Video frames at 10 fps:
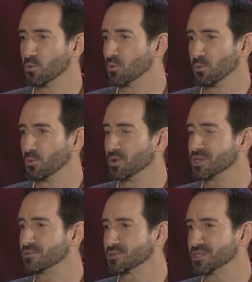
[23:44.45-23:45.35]
What
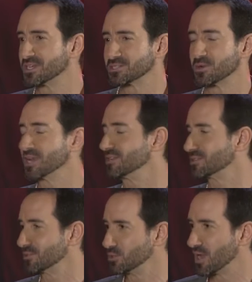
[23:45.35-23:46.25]
do you think? Is there any
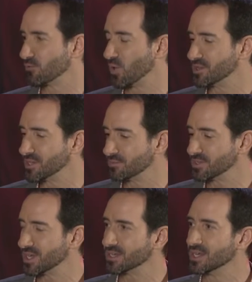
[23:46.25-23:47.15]
theory you have why the
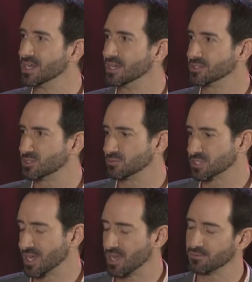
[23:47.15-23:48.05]
NBA seems
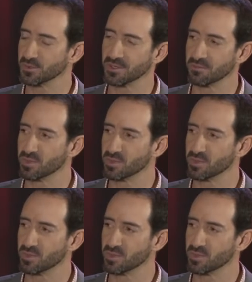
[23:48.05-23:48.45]
to have a,